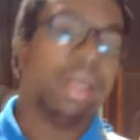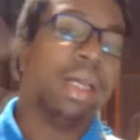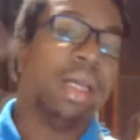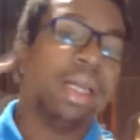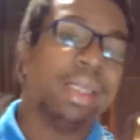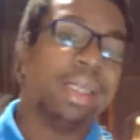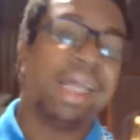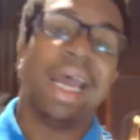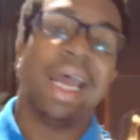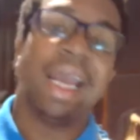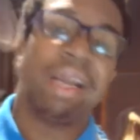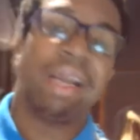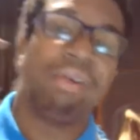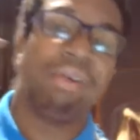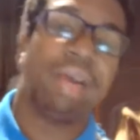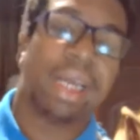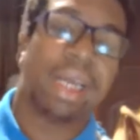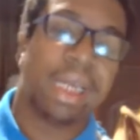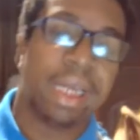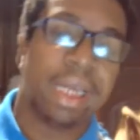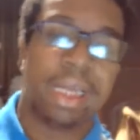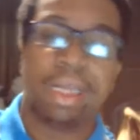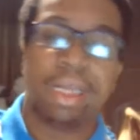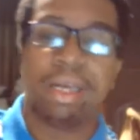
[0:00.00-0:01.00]
they
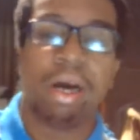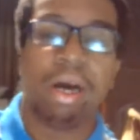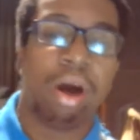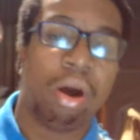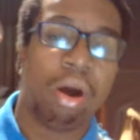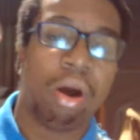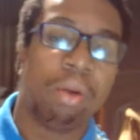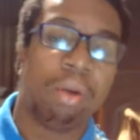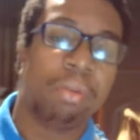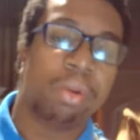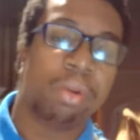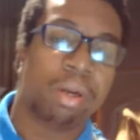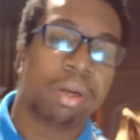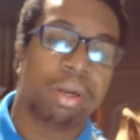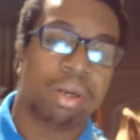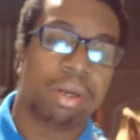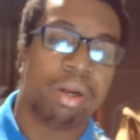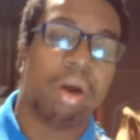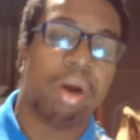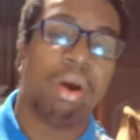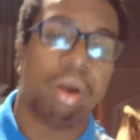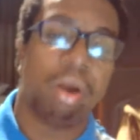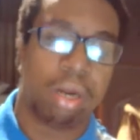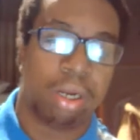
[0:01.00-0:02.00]
quickly go
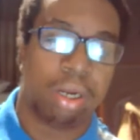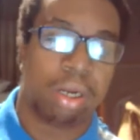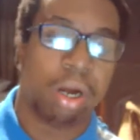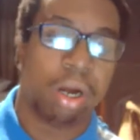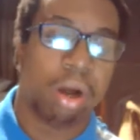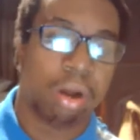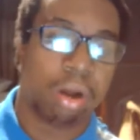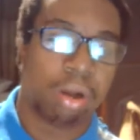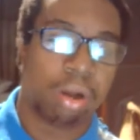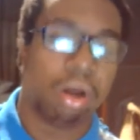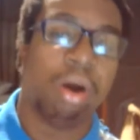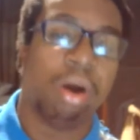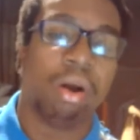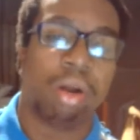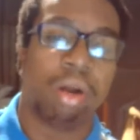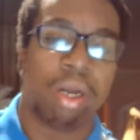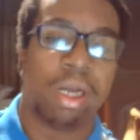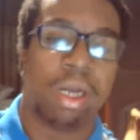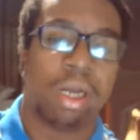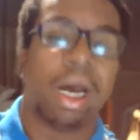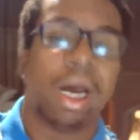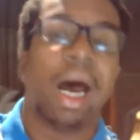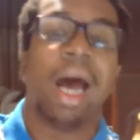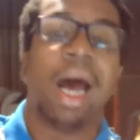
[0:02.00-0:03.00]
go go
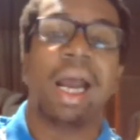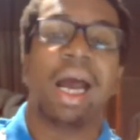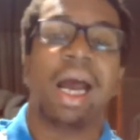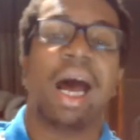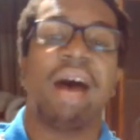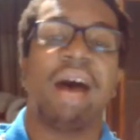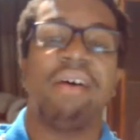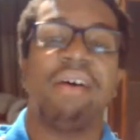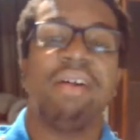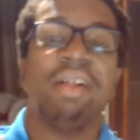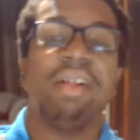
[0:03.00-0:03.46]
go gaga